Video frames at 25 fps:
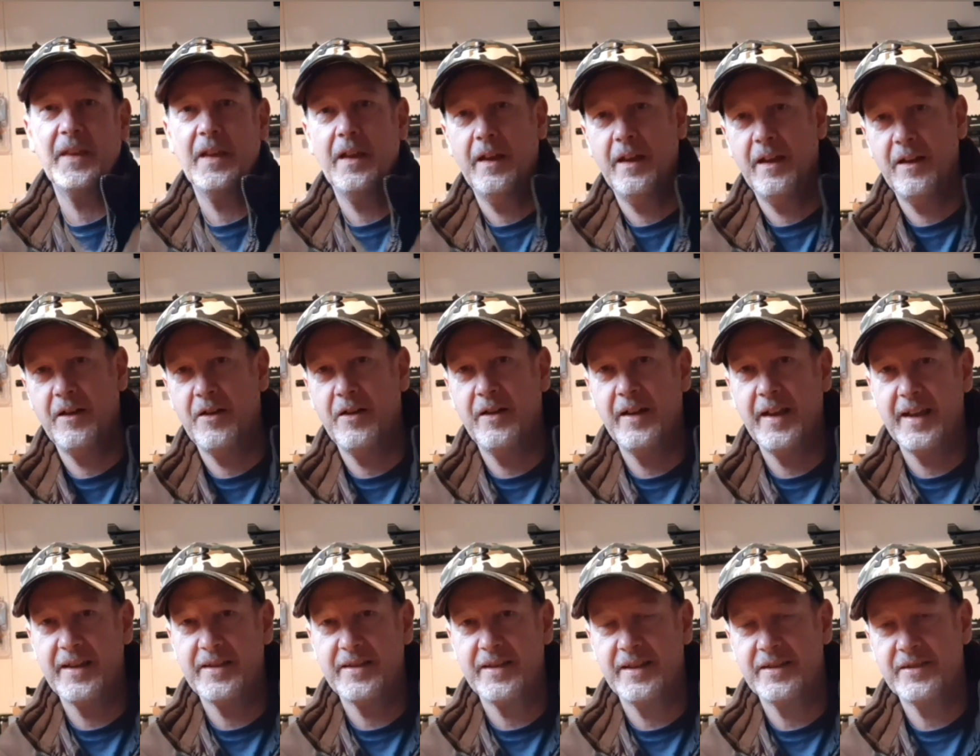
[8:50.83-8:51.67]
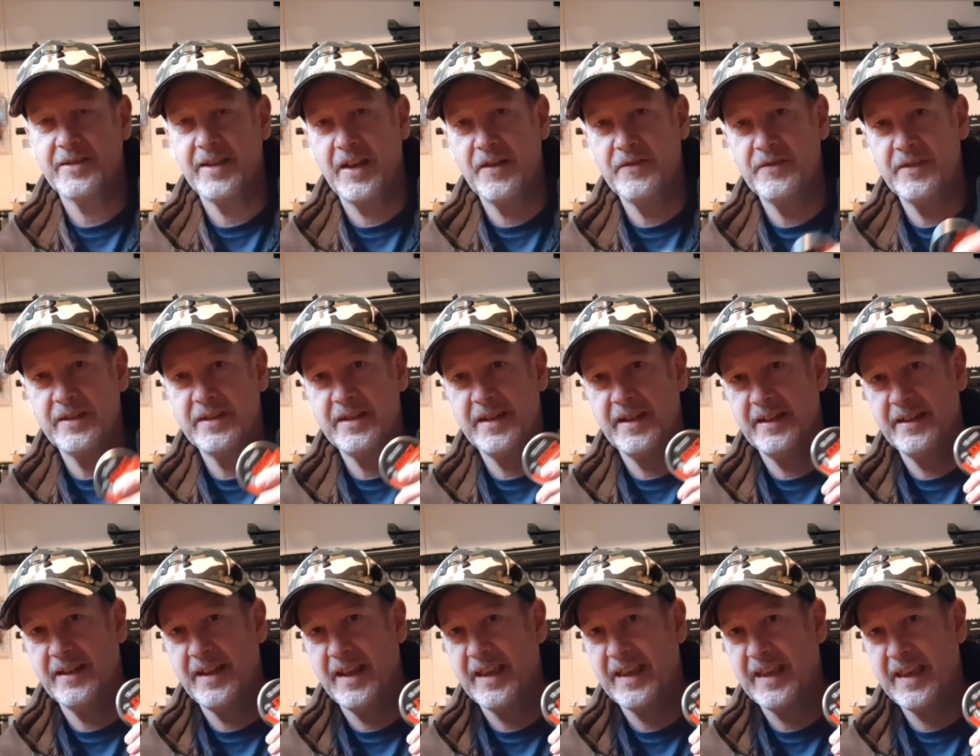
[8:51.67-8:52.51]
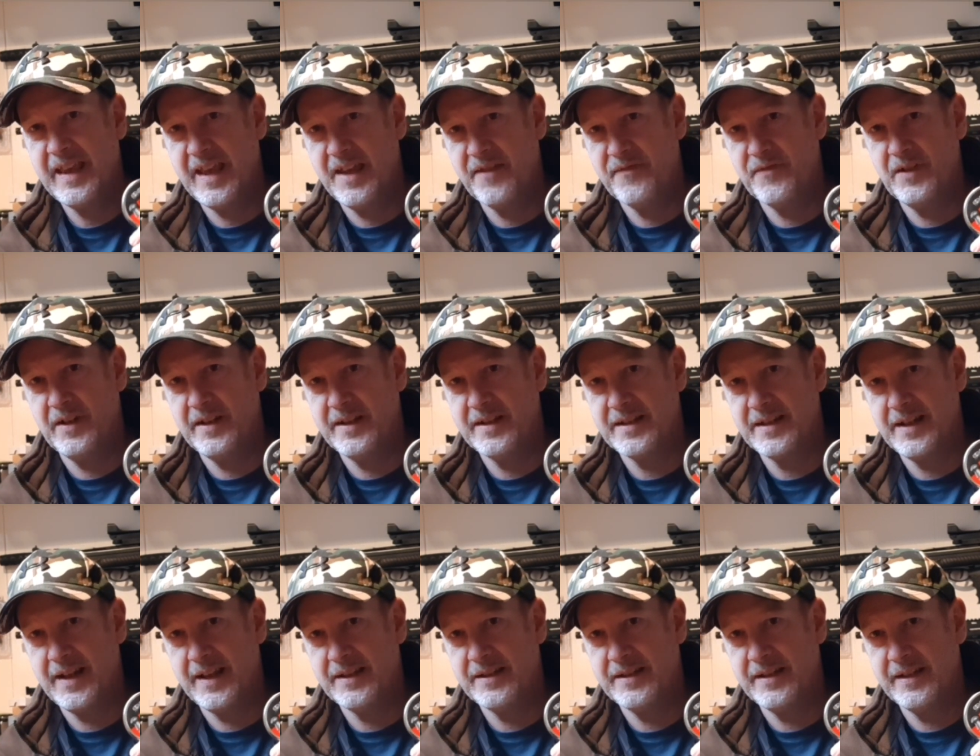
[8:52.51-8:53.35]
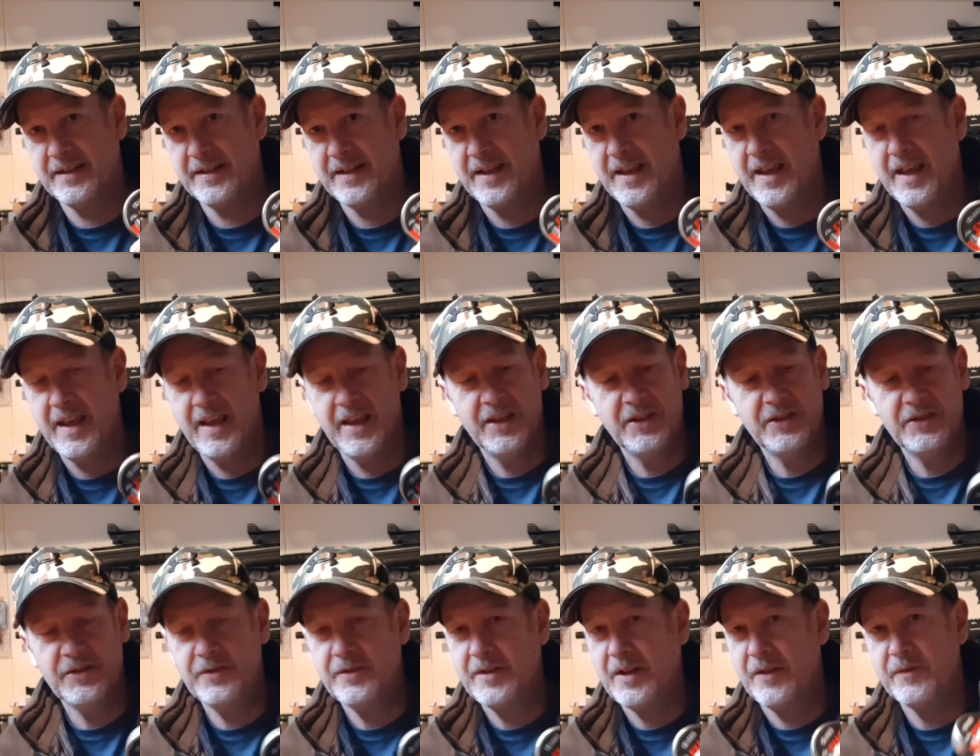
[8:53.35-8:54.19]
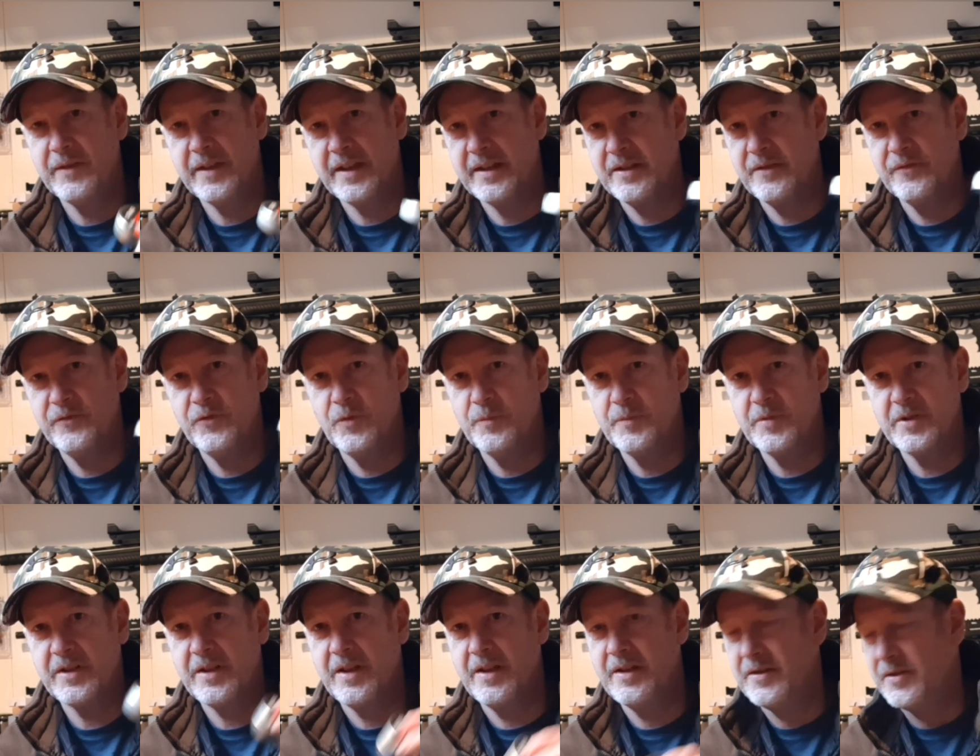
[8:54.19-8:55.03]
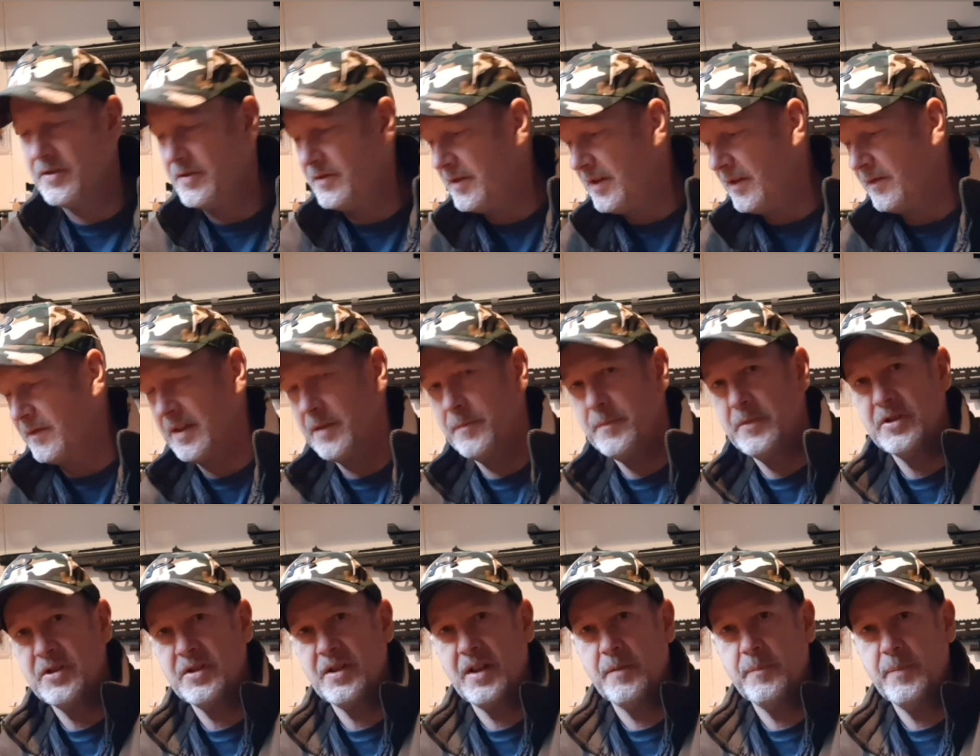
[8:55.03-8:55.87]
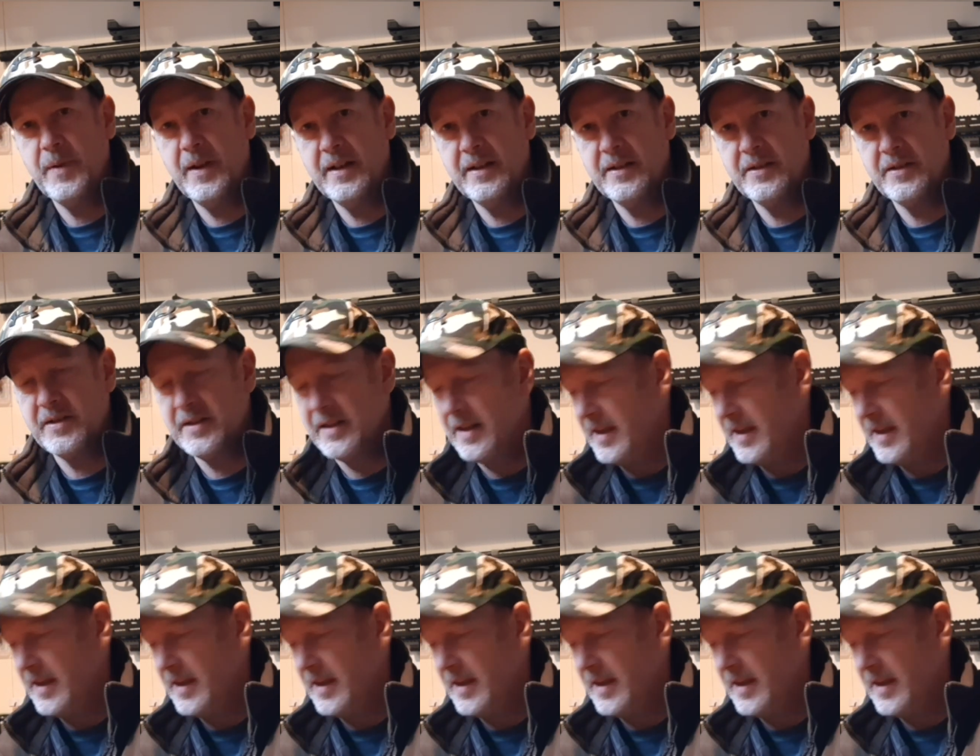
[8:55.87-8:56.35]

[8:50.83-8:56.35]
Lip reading: are, as they say on the tin, carefully selected. You don't get deformed skirts, you don't get misshaped pellets.